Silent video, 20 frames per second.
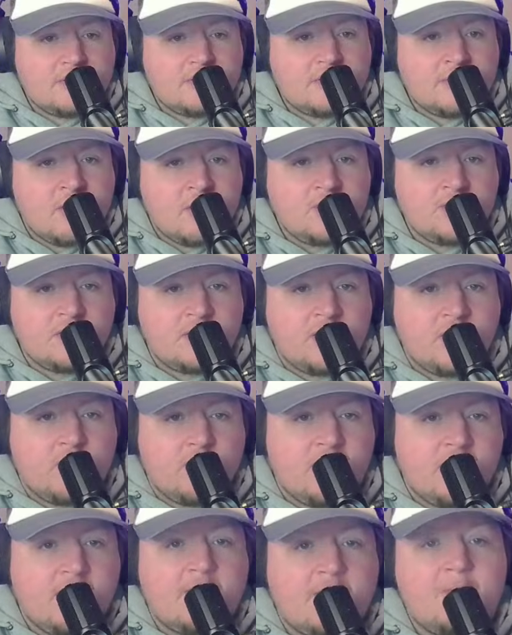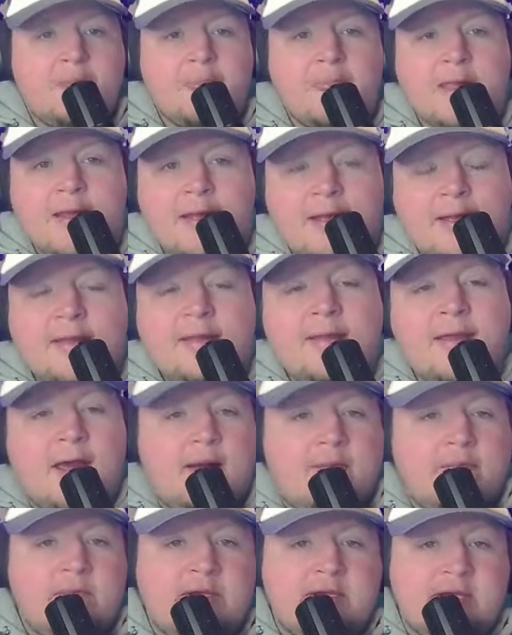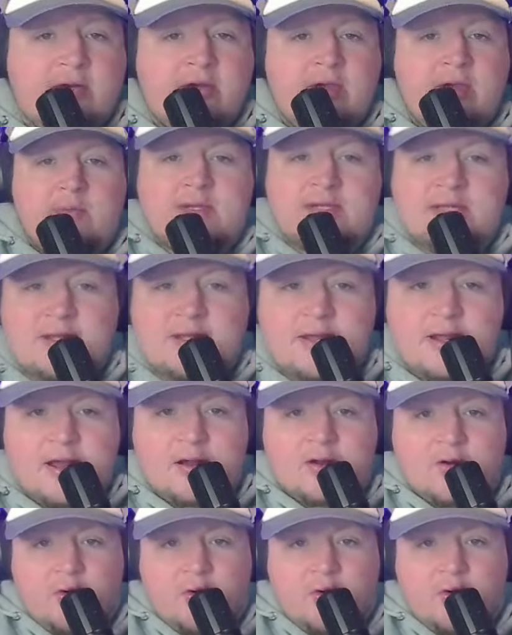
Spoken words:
coaching career. Yeah, so he was the